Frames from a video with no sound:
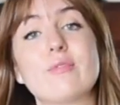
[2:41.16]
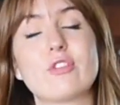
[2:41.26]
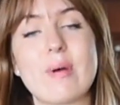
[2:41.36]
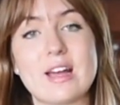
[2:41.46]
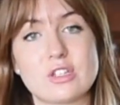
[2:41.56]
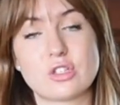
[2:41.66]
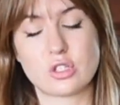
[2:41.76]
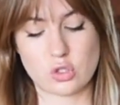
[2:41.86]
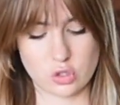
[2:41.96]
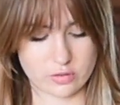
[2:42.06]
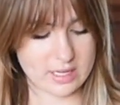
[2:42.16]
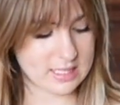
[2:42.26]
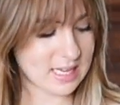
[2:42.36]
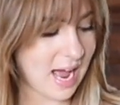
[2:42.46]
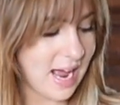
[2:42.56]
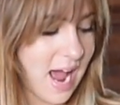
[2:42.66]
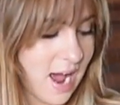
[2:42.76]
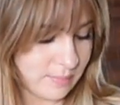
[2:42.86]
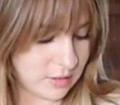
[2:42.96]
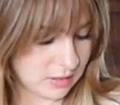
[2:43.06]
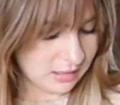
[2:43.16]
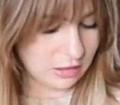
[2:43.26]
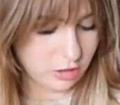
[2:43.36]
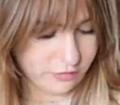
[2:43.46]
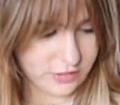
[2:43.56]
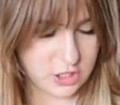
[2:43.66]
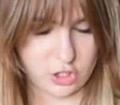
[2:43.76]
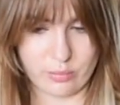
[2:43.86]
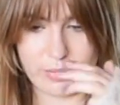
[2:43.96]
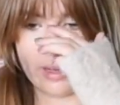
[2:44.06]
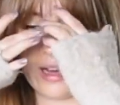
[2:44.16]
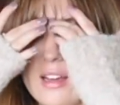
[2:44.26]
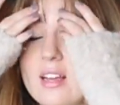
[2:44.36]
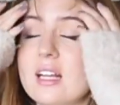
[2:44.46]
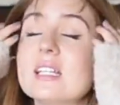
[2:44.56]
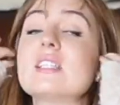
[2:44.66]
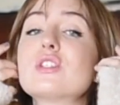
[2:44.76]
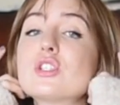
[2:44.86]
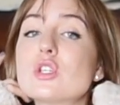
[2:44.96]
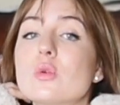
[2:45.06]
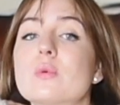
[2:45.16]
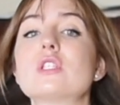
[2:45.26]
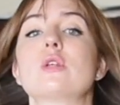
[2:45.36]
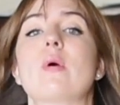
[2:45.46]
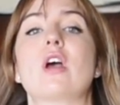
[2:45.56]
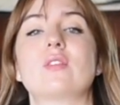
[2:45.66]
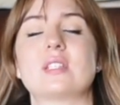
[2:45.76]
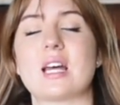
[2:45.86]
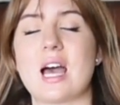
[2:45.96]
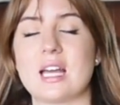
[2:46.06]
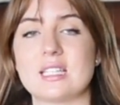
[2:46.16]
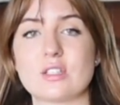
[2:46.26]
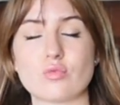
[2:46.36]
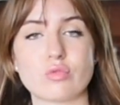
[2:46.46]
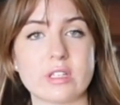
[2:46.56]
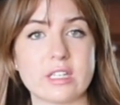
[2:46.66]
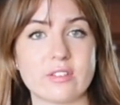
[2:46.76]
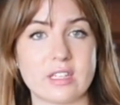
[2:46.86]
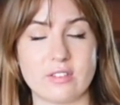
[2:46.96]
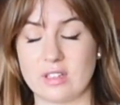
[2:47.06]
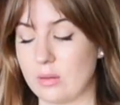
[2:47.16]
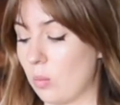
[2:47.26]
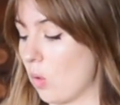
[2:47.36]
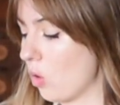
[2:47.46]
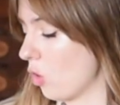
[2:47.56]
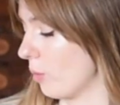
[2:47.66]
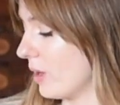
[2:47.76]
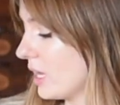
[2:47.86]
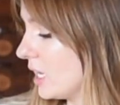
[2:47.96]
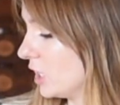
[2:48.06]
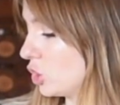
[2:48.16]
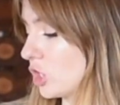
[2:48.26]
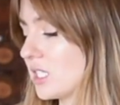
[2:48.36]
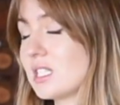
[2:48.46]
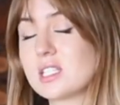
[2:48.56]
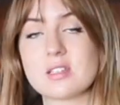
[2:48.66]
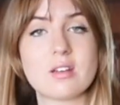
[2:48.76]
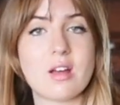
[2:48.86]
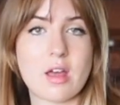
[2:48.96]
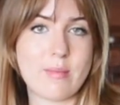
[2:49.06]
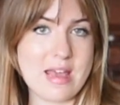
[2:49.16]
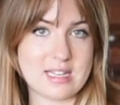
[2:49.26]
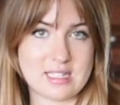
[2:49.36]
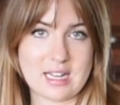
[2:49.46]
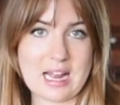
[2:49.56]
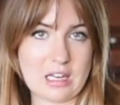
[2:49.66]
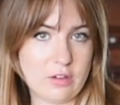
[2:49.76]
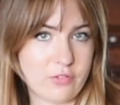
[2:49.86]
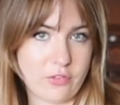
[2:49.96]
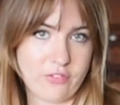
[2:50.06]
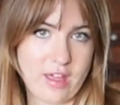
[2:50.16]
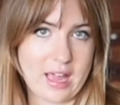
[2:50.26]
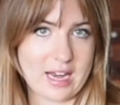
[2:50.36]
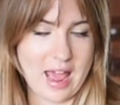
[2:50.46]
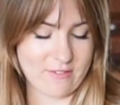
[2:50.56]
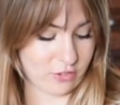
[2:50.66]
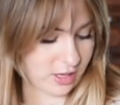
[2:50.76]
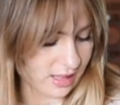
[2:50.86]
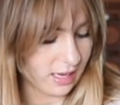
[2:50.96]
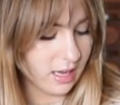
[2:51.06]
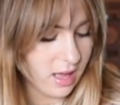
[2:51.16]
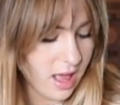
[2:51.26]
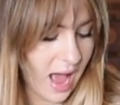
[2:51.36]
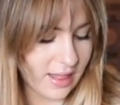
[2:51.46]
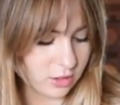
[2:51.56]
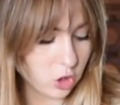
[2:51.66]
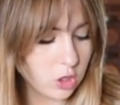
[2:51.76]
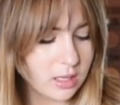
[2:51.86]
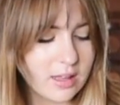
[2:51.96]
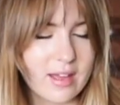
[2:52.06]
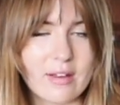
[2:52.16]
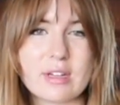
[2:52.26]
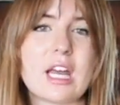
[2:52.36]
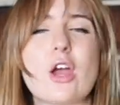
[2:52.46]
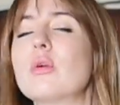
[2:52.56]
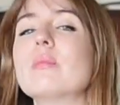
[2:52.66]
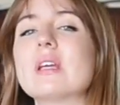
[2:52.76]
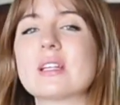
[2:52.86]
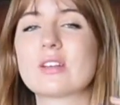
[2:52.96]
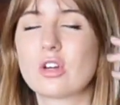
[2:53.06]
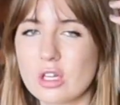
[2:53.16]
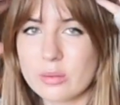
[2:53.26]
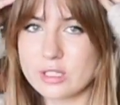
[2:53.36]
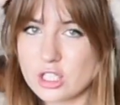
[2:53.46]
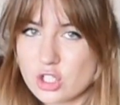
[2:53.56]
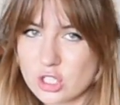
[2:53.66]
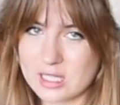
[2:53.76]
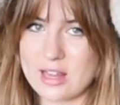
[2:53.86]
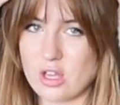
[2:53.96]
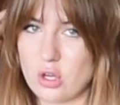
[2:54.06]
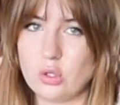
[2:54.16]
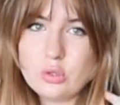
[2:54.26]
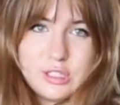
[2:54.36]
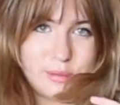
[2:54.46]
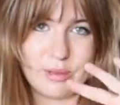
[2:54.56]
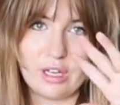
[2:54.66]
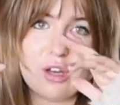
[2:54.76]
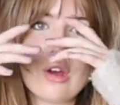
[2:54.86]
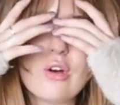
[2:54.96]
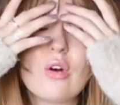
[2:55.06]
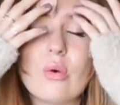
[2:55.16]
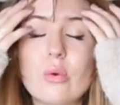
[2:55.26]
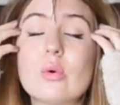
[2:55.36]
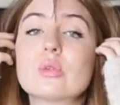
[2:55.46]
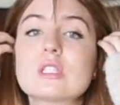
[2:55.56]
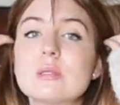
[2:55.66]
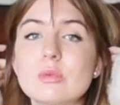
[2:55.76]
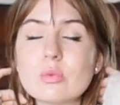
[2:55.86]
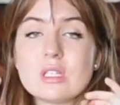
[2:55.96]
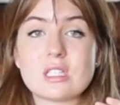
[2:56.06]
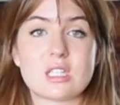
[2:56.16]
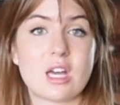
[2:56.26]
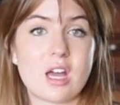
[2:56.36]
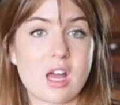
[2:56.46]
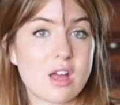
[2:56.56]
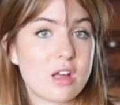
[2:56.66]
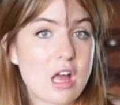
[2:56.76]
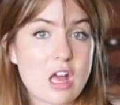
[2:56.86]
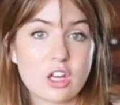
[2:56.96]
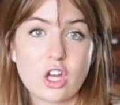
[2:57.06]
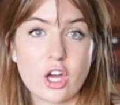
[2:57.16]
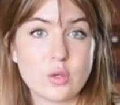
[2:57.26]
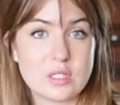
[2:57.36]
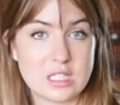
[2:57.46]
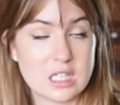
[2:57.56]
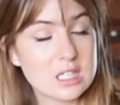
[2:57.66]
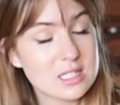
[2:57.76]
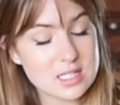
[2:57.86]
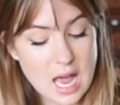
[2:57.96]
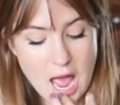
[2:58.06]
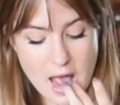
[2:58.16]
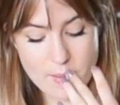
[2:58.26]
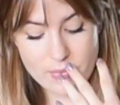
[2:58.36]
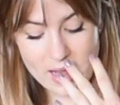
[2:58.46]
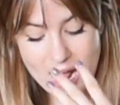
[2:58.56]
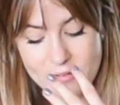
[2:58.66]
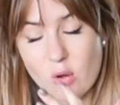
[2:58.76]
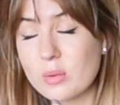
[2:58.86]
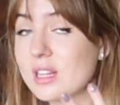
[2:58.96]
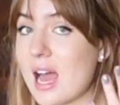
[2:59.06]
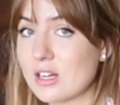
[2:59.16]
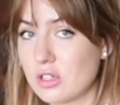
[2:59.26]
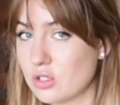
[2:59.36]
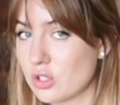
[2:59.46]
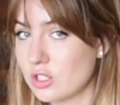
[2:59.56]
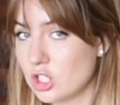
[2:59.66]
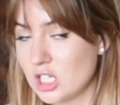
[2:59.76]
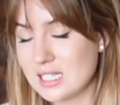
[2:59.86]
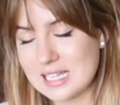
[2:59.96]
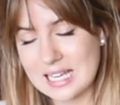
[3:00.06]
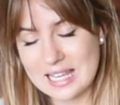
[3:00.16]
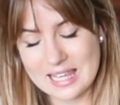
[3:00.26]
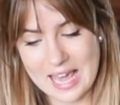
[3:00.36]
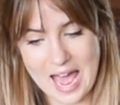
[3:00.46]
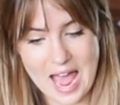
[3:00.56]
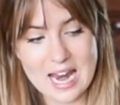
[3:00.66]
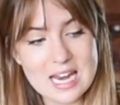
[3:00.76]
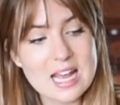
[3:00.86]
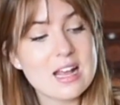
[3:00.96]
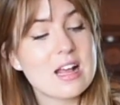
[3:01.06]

from And Other Stories. I absolutely love this jumper. It's super oversized, really warm, just amazing. I love the fit and everything. And the colour, that really oatmeal colour, which is just like the ultimate autumn and winter coziness. And I have it on with the And Other Stories jeans again.